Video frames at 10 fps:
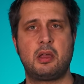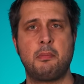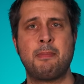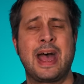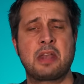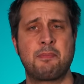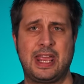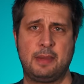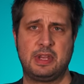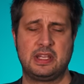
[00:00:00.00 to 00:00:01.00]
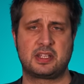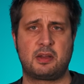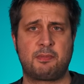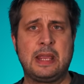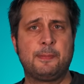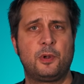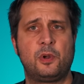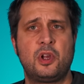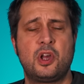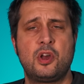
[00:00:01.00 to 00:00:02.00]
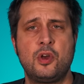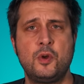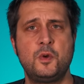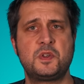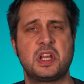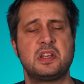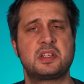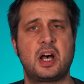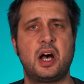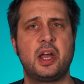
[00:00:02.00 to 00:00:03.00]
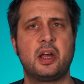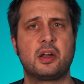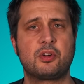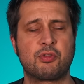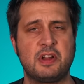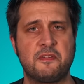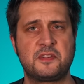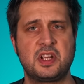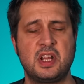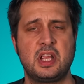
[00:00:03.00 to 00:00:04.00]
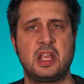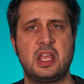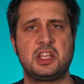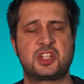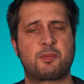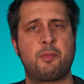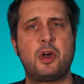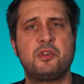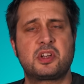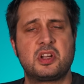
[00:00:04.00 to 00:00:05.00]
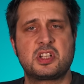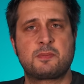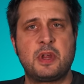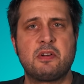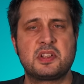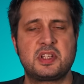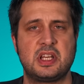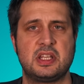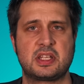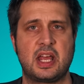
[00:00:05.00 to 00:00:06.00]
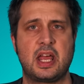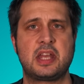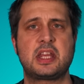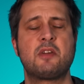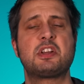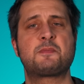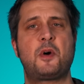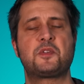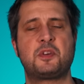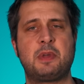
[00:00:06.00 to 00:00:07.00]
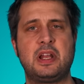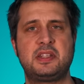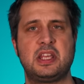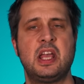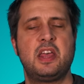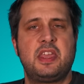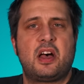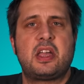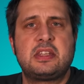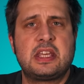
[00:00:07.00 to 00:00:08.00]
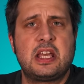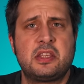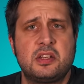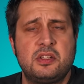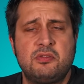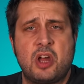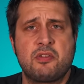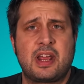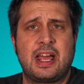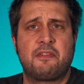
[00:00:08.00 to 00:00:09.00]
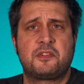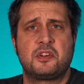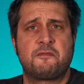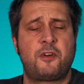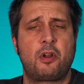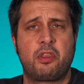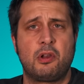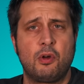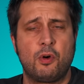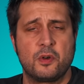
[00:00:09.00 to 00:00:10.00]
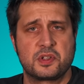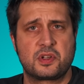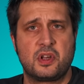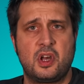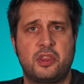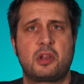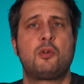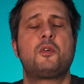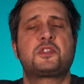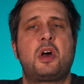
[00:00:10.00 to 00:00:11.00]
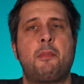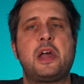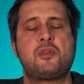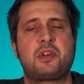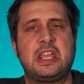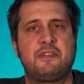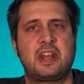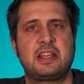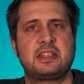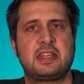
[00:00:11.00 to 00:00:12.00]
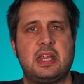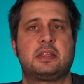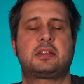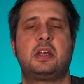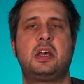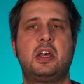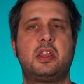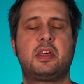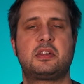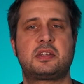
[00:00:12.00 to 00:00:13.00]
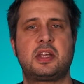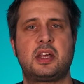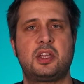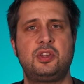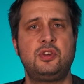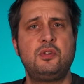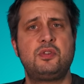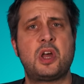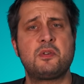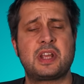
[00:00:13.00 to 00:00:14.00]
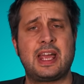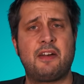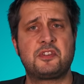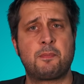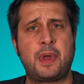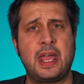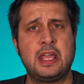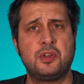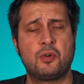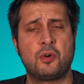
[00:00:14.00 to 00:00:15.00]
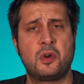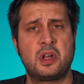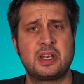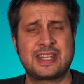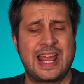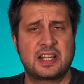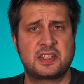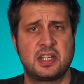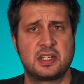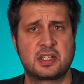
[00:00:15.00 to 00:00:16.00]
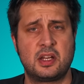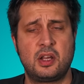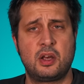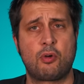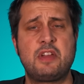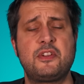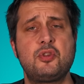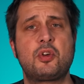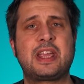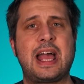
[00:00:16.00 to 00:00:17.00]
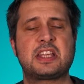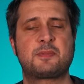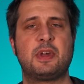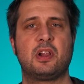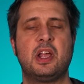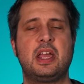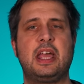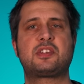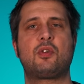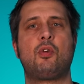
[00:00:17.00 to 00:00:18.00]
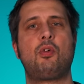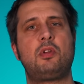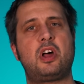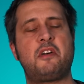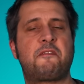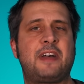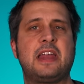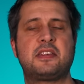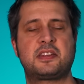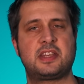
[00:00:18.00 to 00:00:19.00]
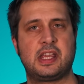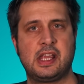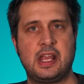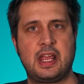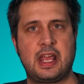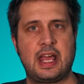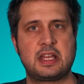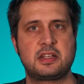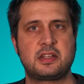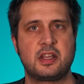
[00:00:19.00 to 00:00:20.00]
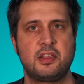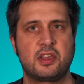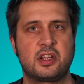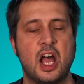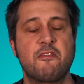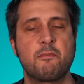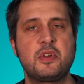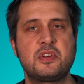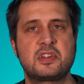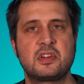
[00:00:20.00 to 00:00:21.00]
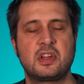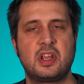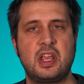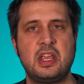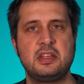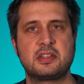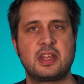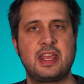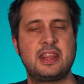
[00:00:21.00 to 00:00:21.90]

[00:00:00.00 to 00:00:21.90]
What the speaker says: man-babies, people whose entire grift is to promote conspiracies and irresponsibility, the idea that you don't have to follow the laws, that laws might not even exist, that you don't have to pay your taxes, or even your gas bill. It's all a fantasy, and the government is